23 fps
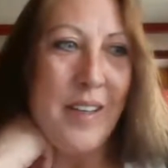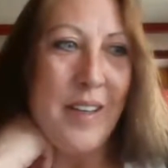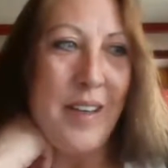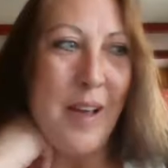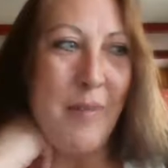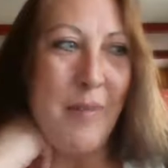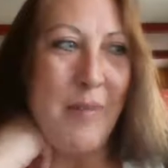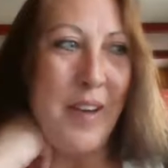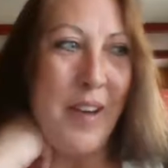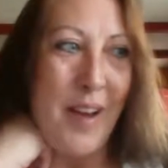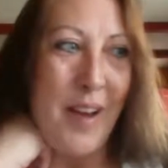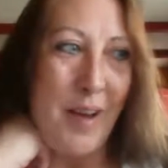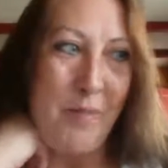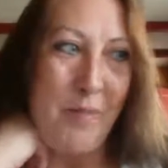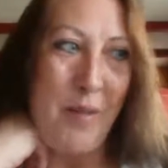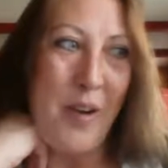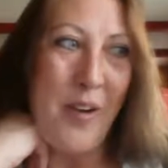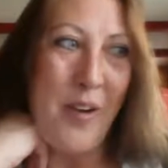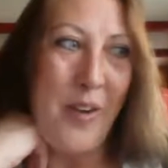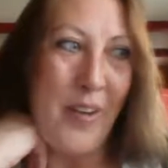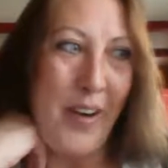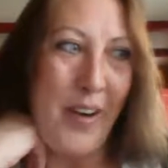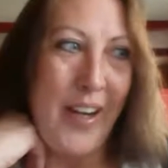I mean, I'm
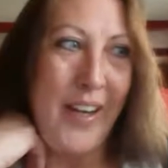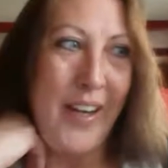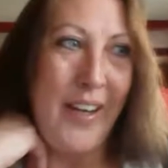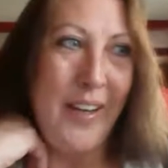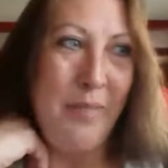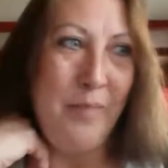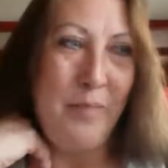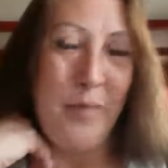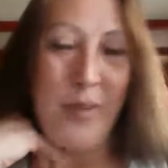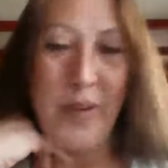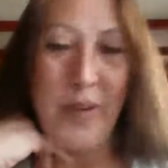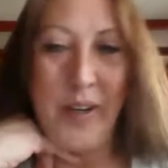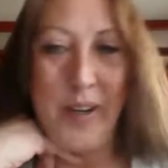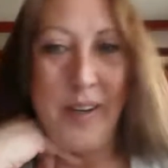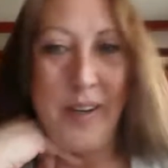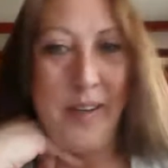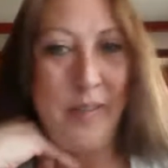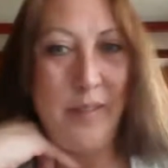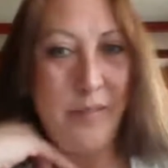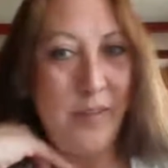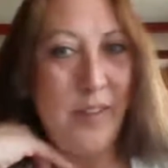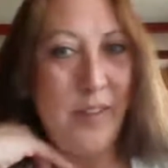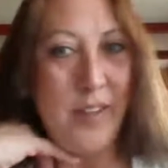already
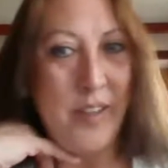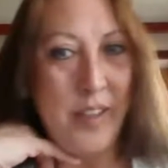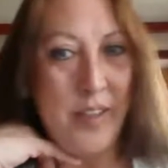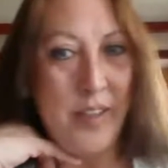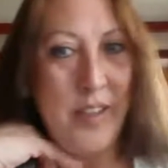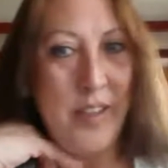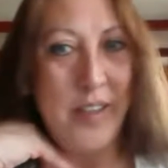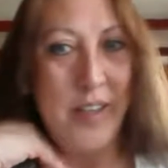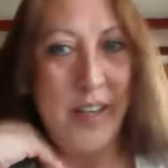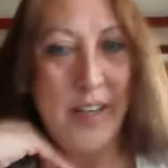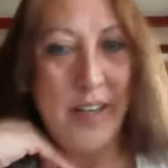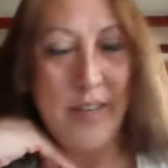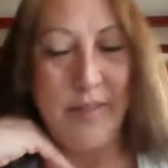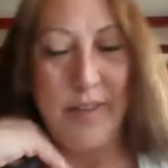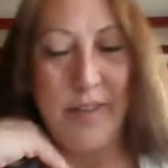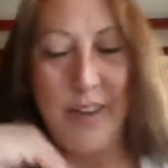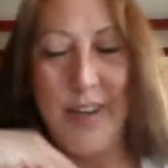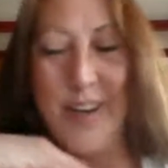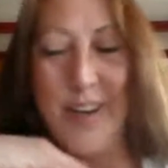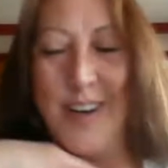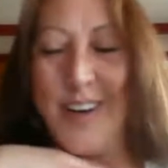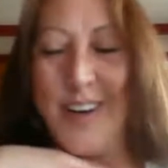a really good giver,